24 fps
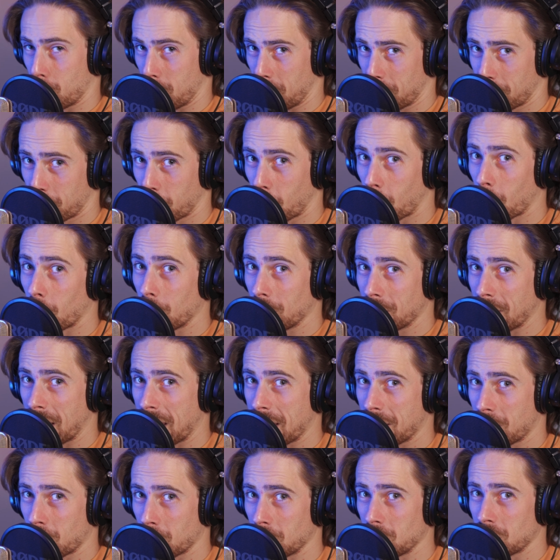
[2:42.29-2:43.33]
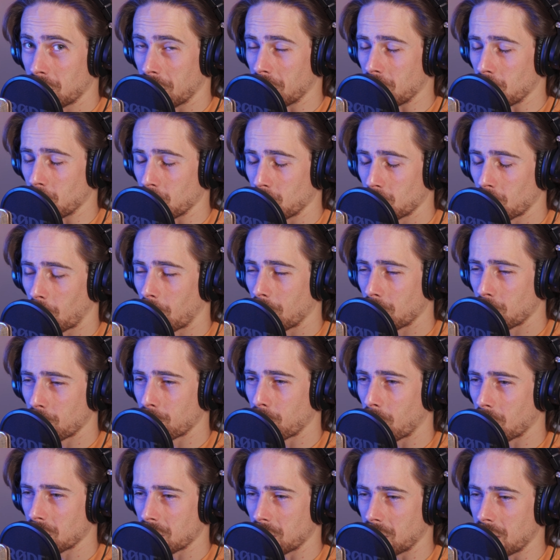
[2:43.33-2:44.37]
before they continue, sorry to
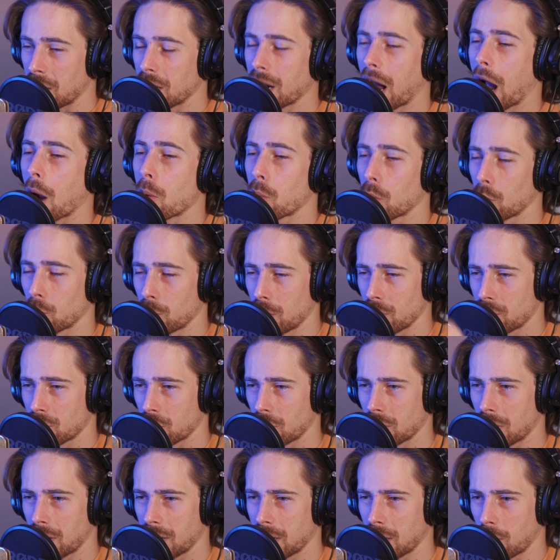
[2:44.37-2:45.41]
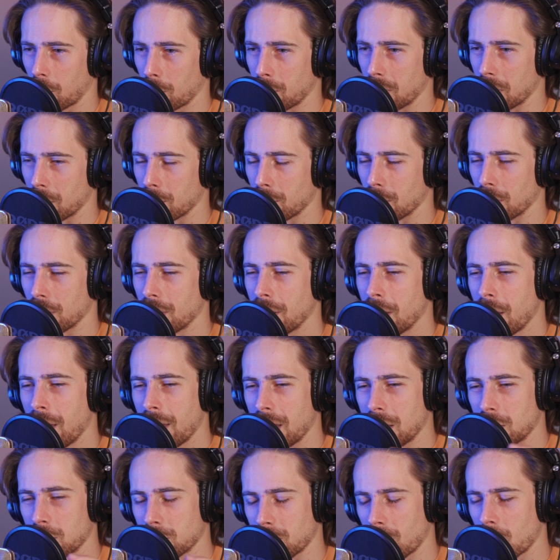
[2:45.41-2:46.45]
pause it here, I will return a little bit, but
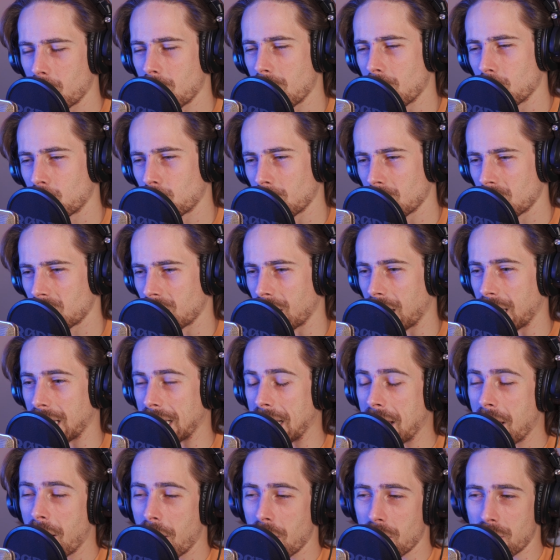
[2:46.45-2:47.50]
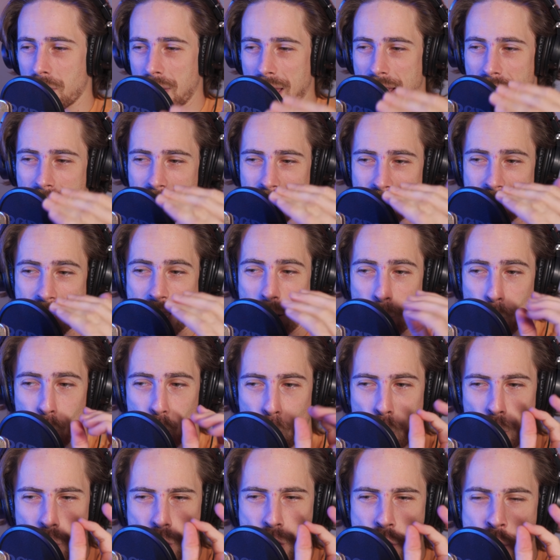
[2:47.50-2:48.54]
it's very interesting that that
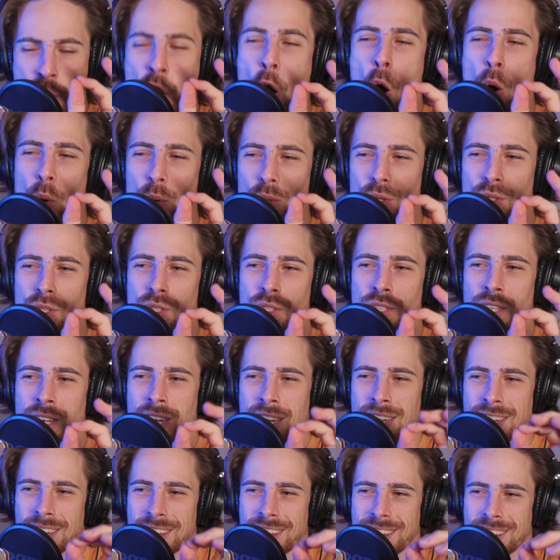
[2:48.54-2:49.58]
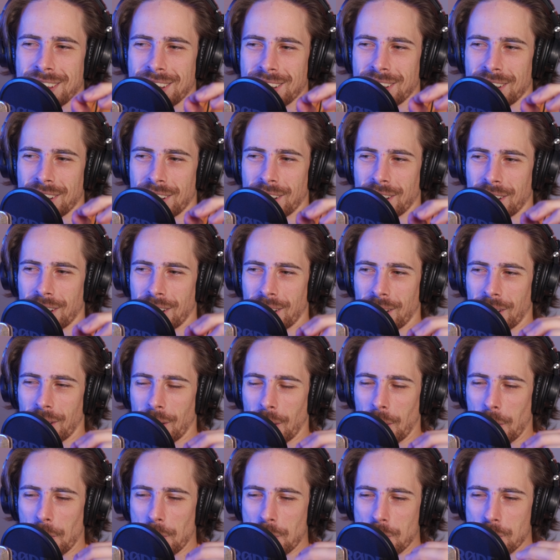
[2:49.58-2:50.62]
one note
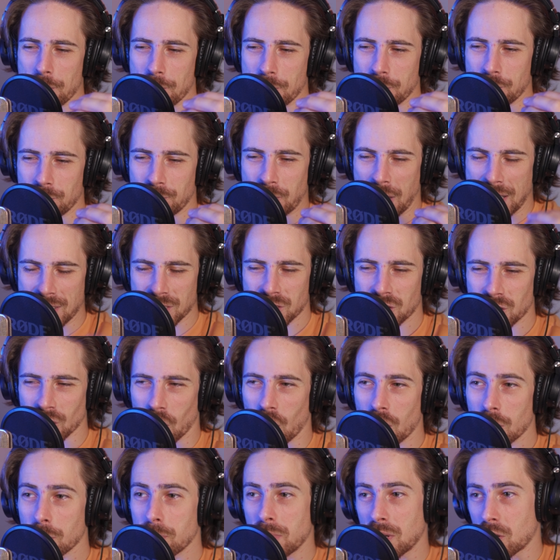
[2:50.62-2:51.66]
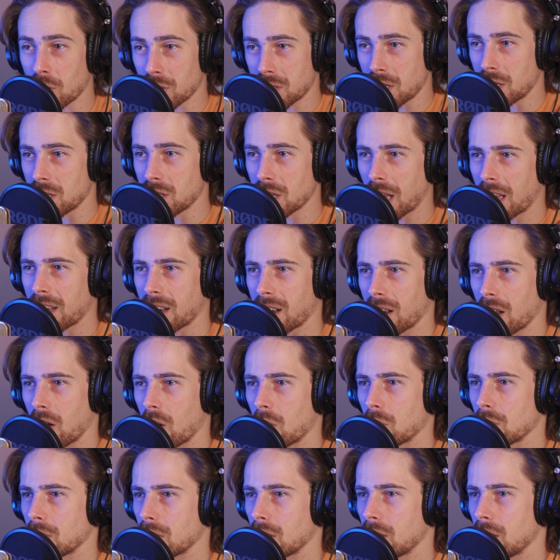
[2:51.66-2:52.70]
uh, they sung because he's not
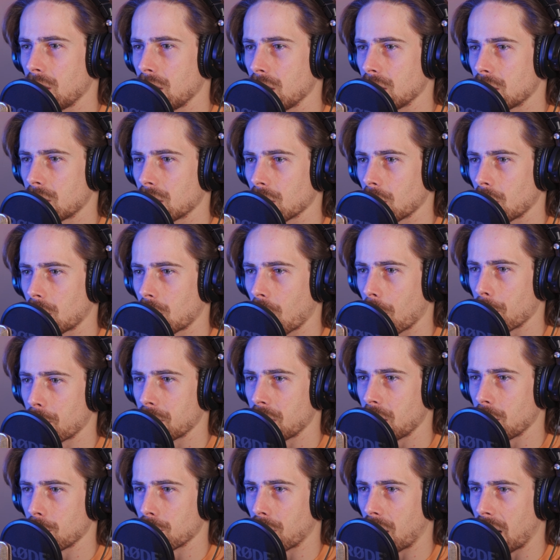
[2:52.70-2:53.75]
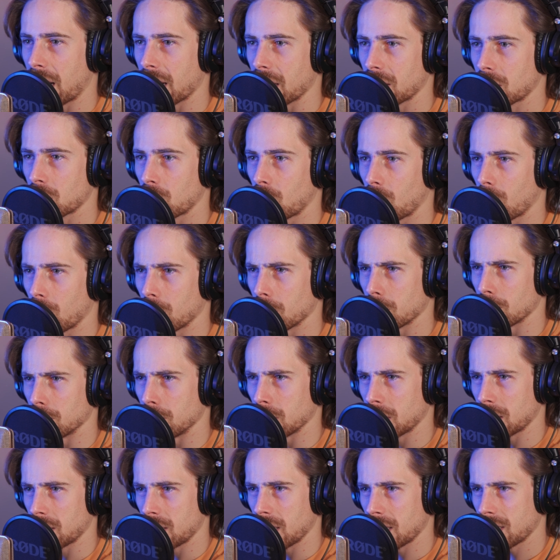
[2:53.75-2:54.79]
alone. He's accompanied by Cole
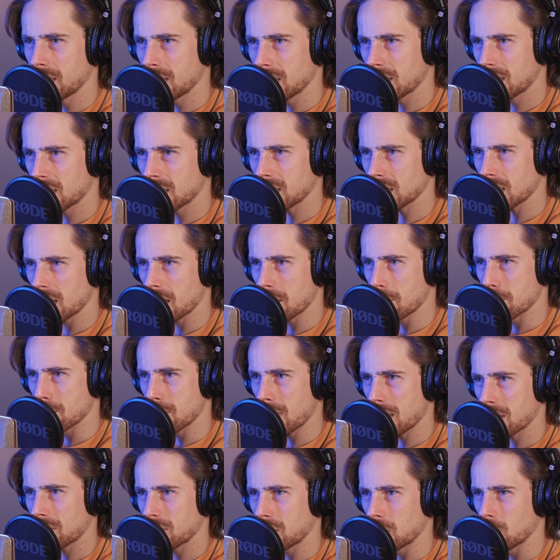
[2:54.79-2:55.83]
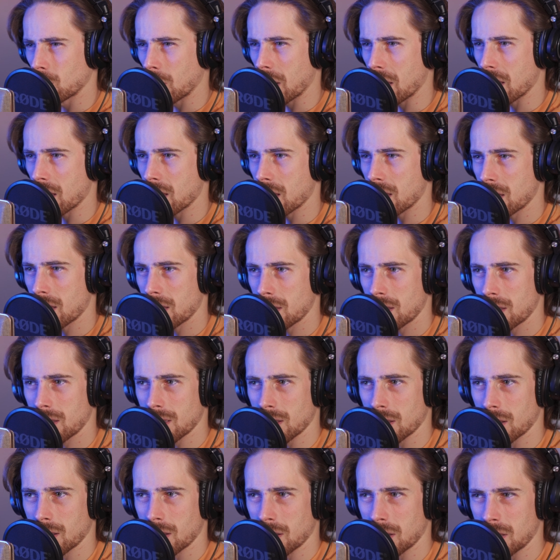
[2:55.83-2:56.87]
McGuinness and Matthew he-
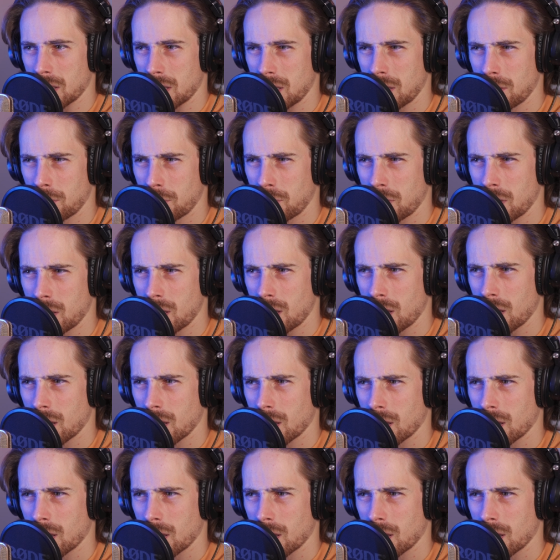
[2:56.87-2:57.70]
uh, Heafy.